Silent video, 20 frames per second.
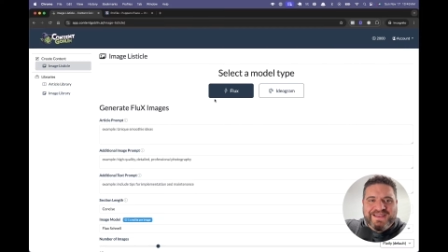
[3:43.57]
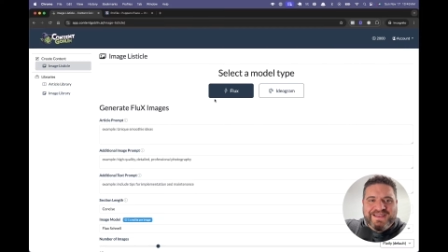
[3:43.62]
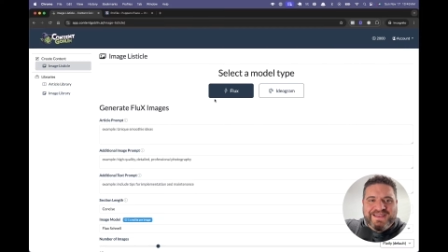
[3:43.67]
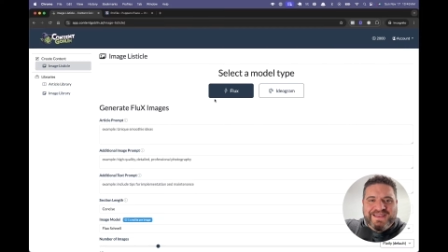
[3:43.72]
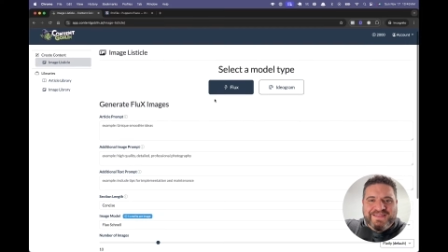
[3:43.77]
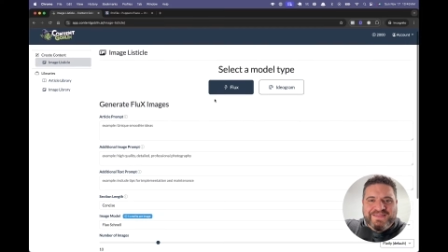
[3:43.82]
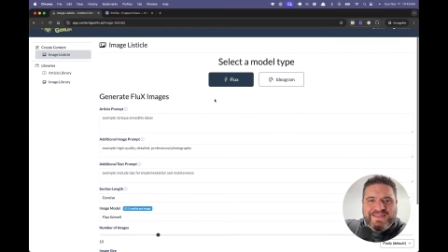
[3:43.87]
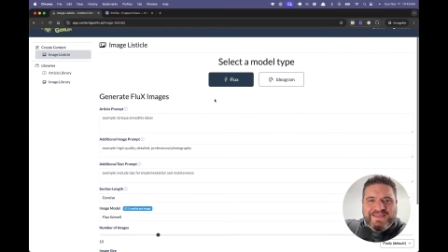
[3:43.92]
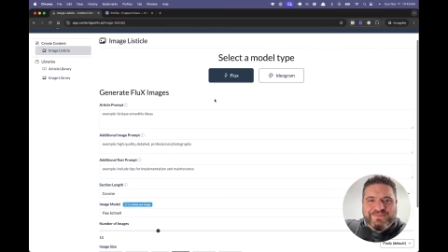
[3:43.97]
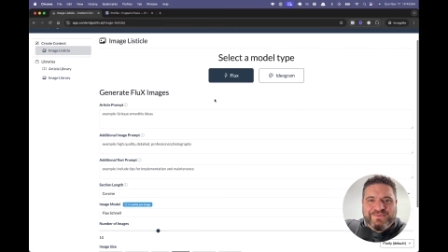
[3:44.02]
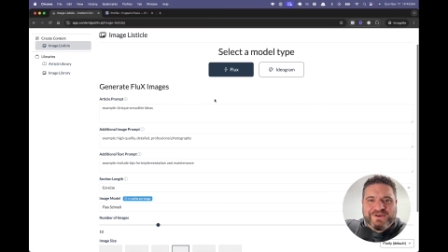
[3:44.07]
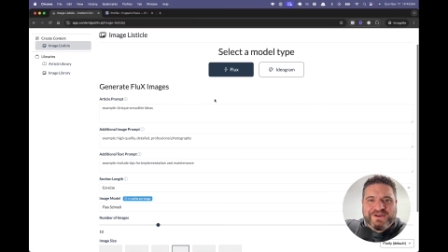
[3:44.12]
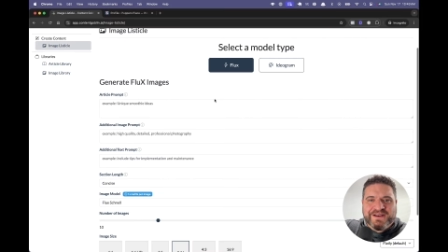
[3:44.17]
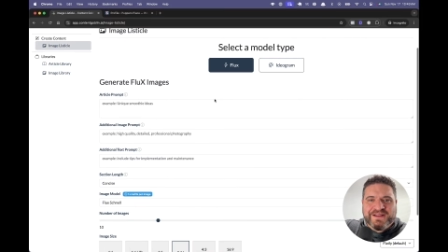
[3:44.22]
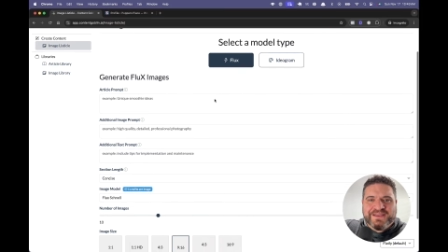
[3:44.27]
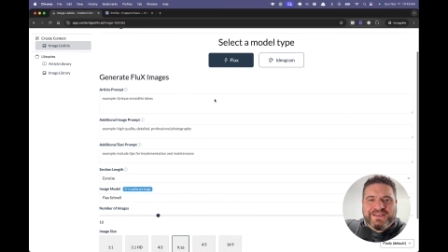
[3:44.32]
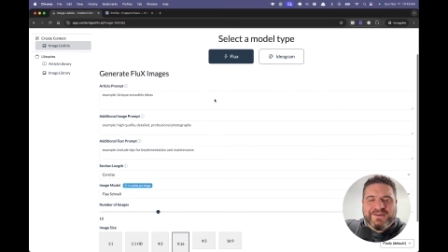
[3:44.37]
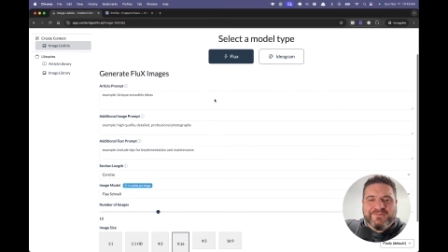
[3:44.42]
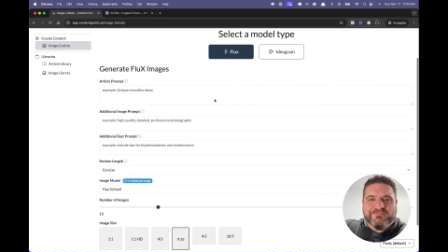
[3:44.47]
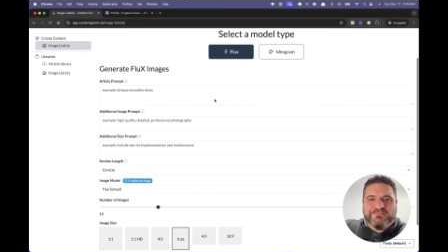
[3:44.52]
And then we're going to
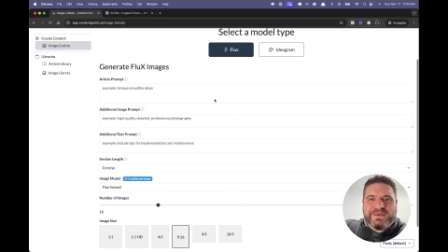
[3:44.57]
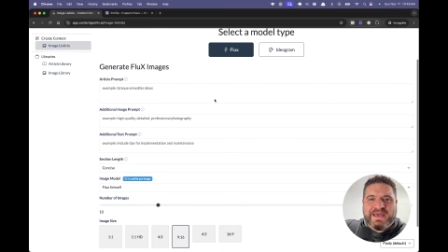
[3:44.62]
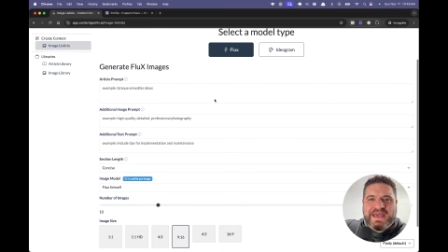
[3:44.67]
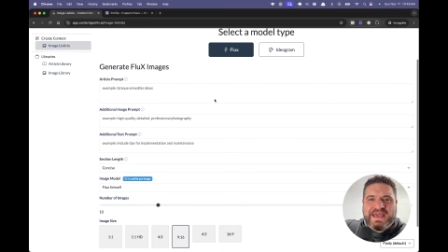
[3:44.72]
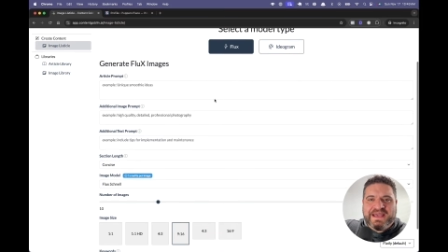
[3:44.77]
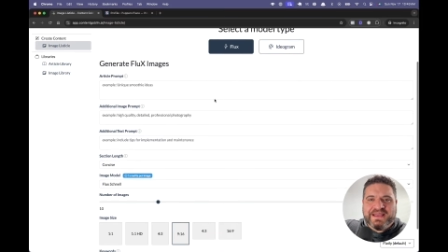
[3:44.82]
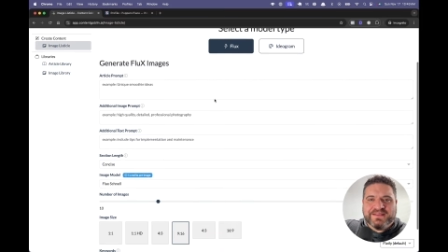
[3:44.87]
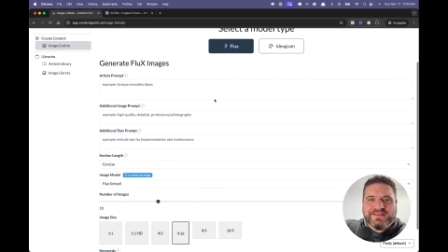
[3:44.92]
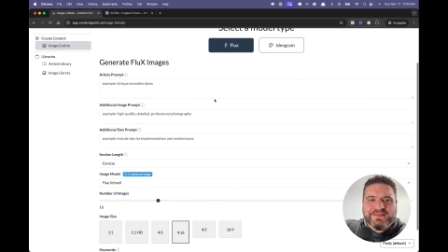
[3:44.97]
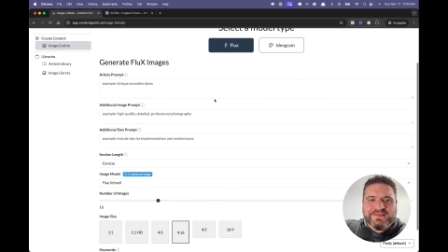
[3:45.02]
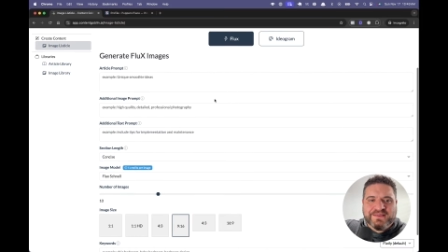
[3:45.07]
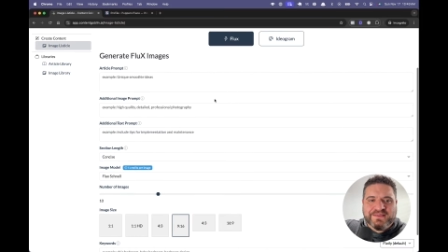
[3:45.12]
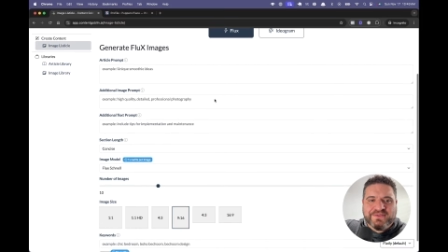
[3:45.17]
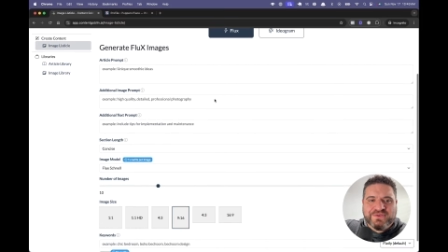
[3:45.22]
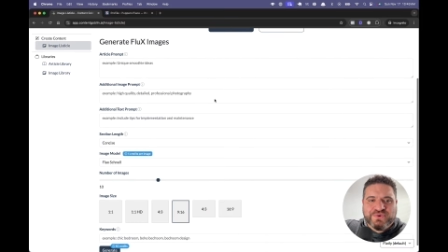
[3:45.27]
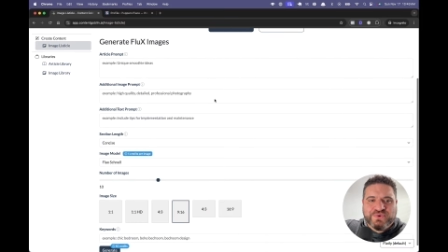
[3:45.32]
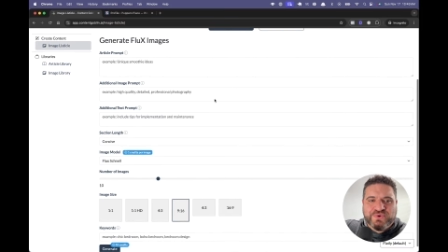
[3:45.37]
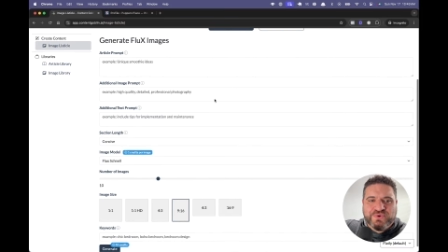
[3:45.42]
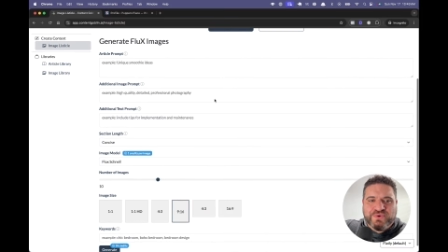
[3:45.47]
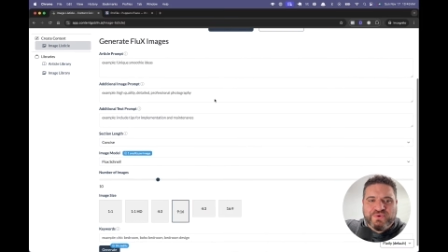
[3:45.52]
come back to the
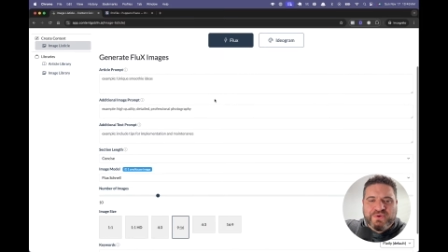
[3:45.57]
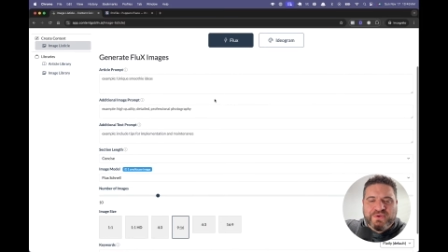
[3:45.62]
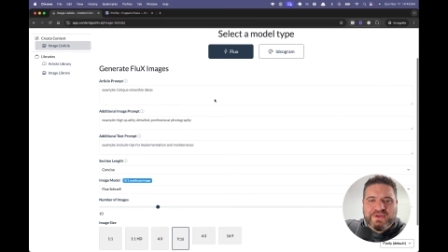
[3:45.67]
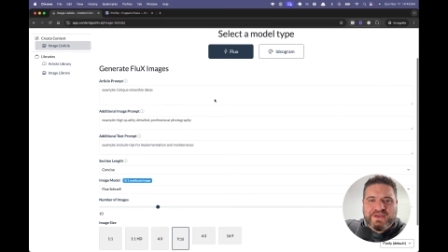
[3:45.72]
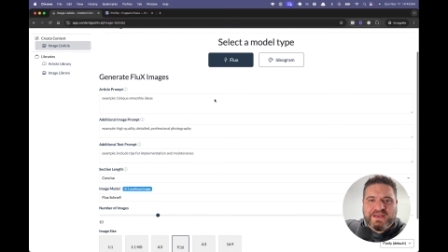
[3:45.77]
tool.